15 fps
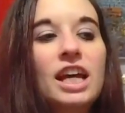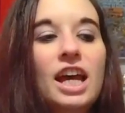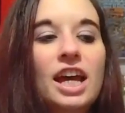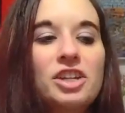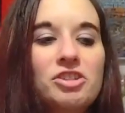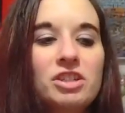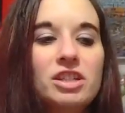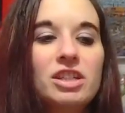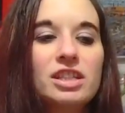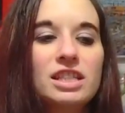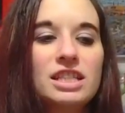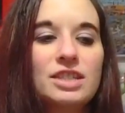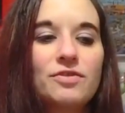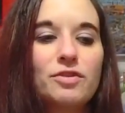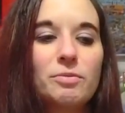And you get all these
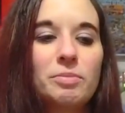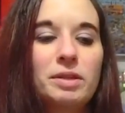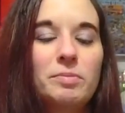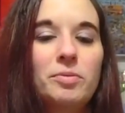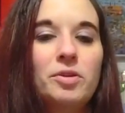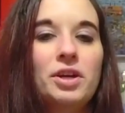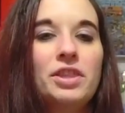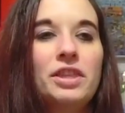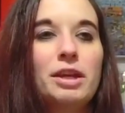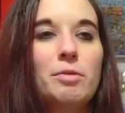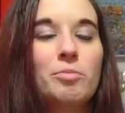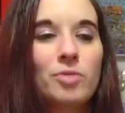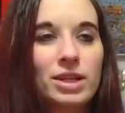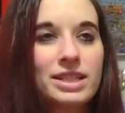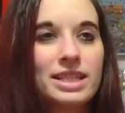different people, and they are brought